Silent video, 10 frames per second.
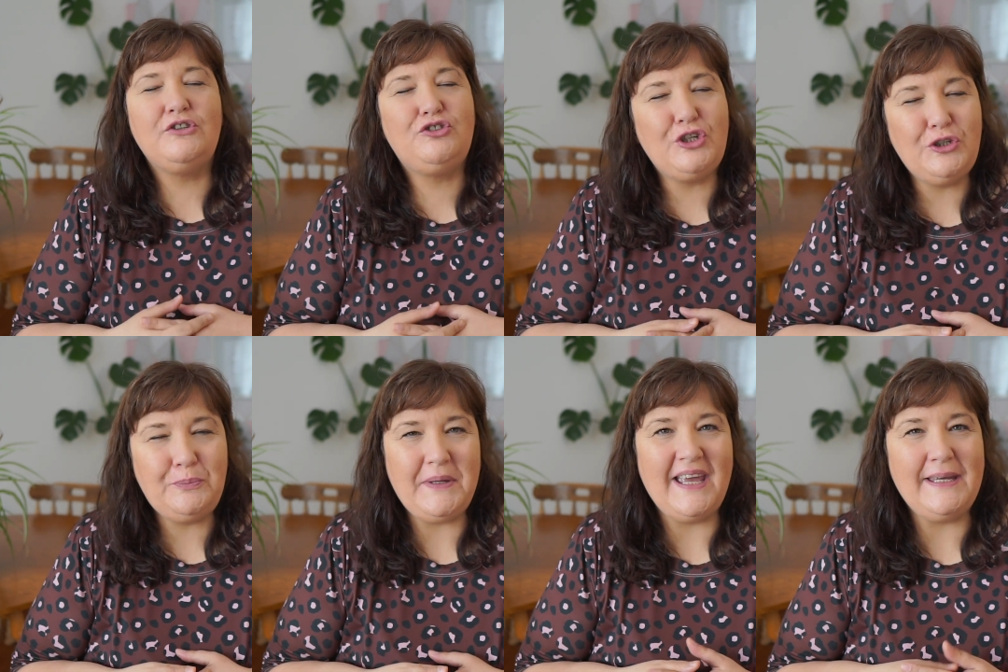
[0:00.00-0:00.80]
to
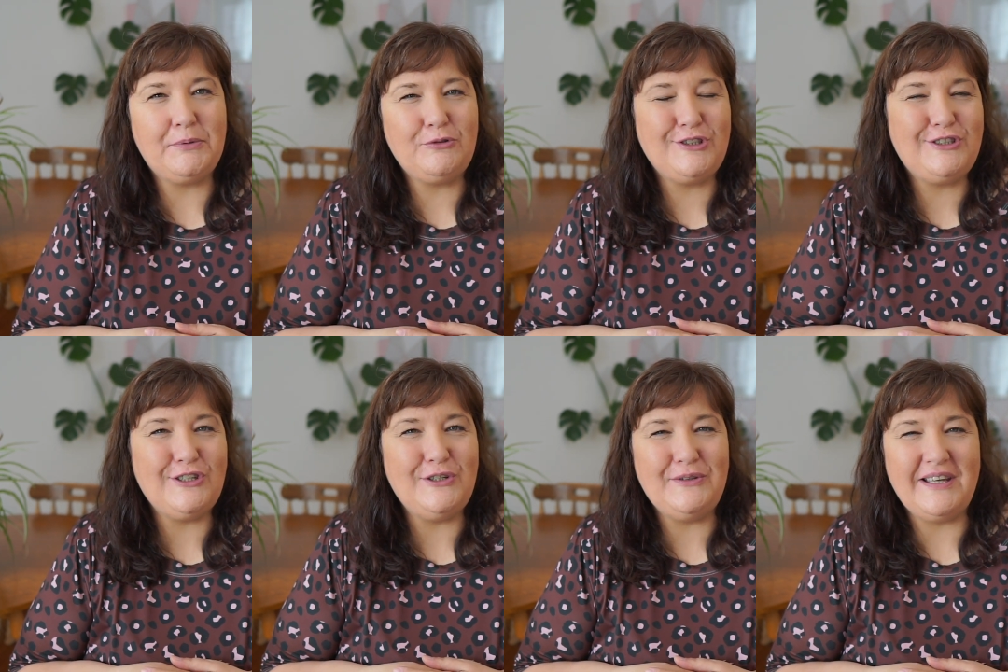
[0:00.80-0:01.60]
be able to
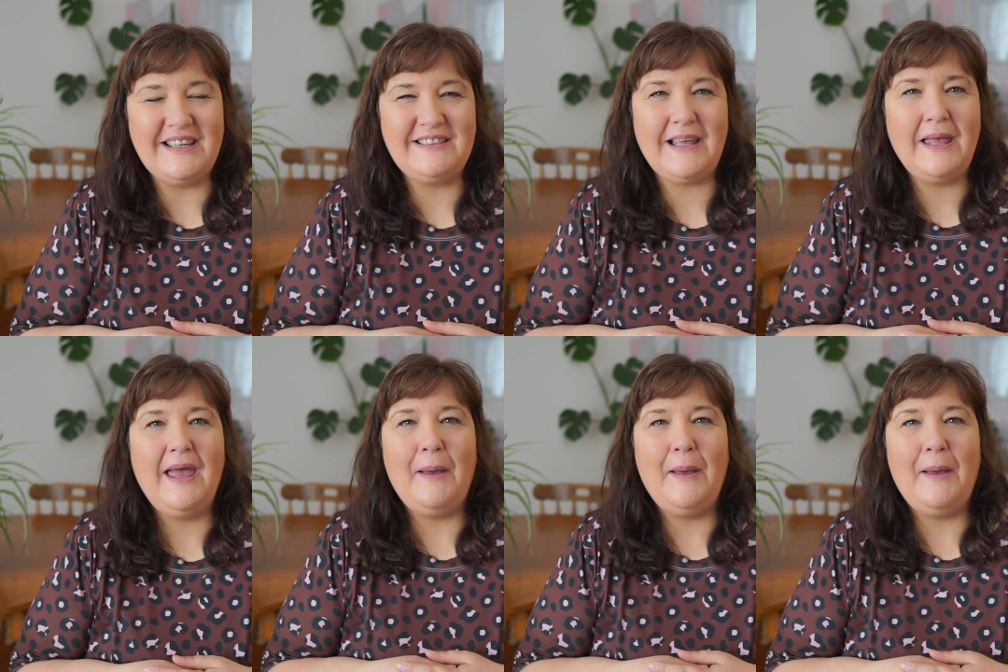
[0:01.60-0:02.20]
do this.